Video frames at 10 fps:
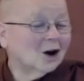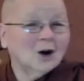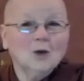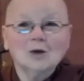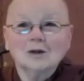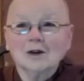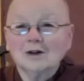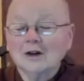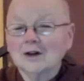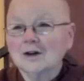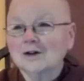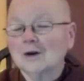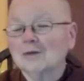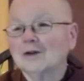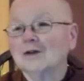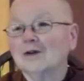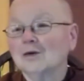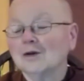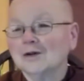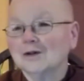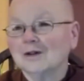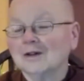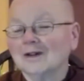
Was I taking something that was